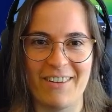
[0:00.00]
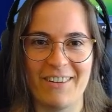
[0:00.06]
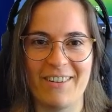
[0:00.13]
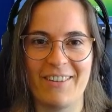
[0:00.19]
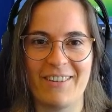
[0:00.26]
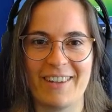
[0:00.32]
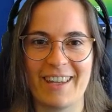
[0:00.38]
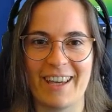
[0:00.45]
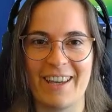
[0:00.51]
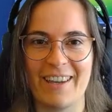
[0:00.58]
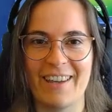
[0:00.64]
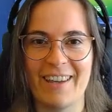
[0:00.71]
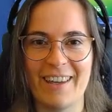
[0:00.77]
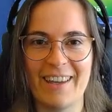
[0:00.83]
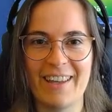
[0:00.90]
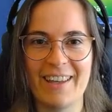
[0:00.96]
okay.
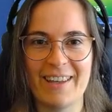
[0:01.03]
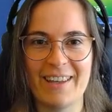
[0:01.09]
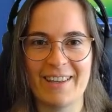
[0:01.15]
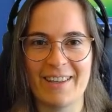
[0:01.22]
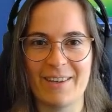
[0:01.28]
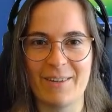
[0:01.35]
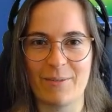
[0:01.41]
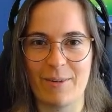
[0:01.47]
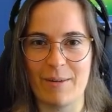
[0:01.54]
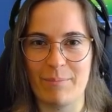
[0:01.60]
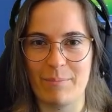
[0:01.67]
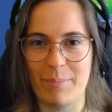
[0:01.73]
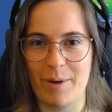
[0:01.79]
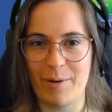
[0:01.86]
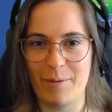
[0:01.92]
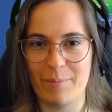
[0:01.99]
Rip
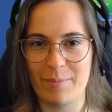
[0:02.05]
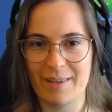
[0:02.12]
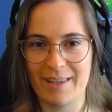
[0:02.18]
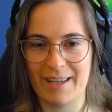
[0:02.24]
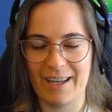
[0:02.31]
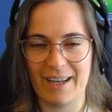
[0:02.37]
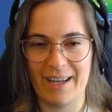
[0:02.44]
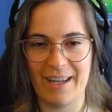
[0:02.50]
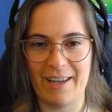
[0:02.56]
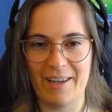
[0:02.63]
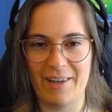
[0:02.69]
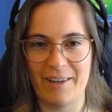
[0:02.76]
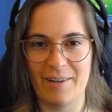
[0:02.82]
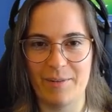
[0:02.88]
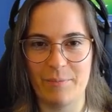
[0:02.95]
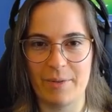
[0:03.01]
Bob.
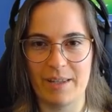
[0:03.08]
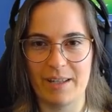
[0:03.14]
Um,